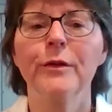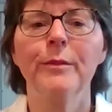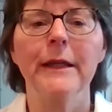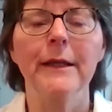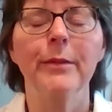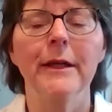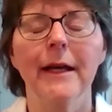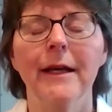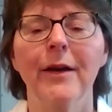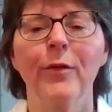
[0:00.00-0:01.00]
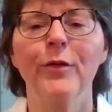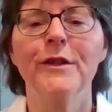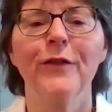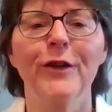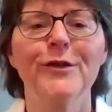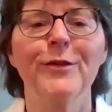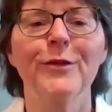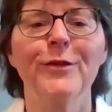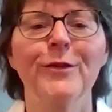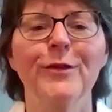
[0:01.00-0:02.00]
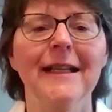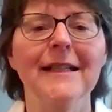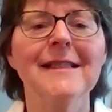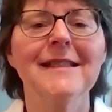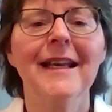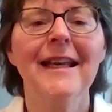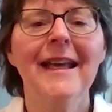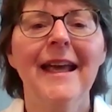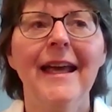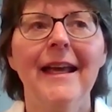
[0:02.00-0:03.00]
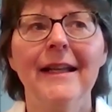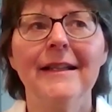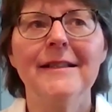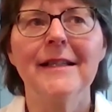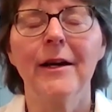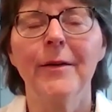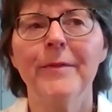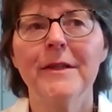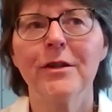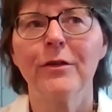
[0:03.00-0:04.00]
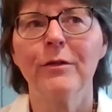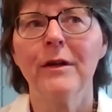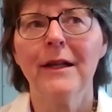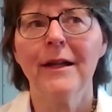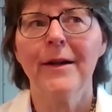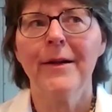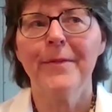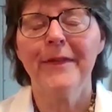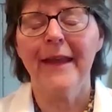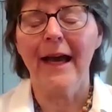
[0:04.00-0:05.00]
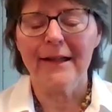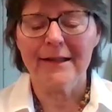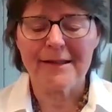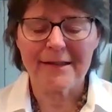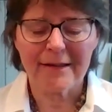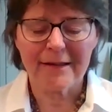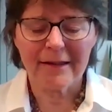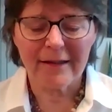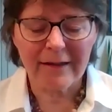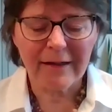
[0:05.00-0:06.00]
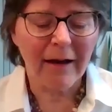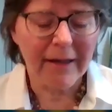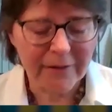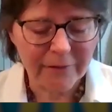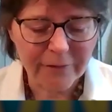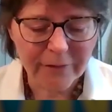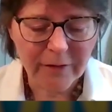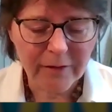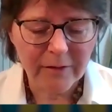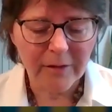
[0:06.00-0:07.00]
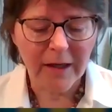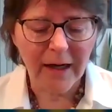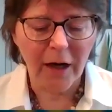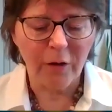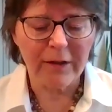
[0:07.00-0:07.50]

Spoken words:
would be, but I won't divulge what that is. And so that is kind of how